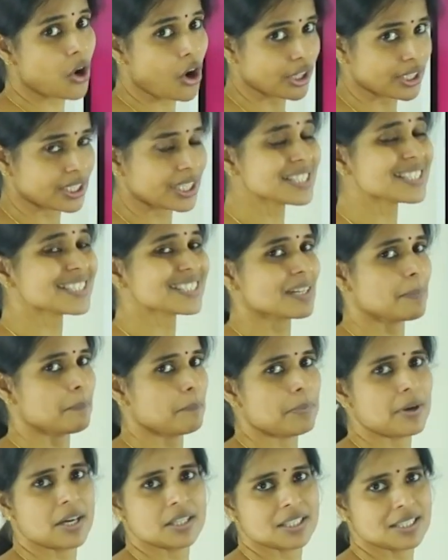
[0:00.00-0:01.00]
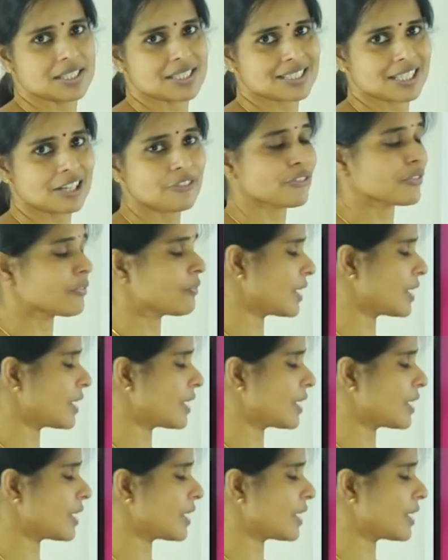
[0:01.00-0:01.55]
on the stem part itself.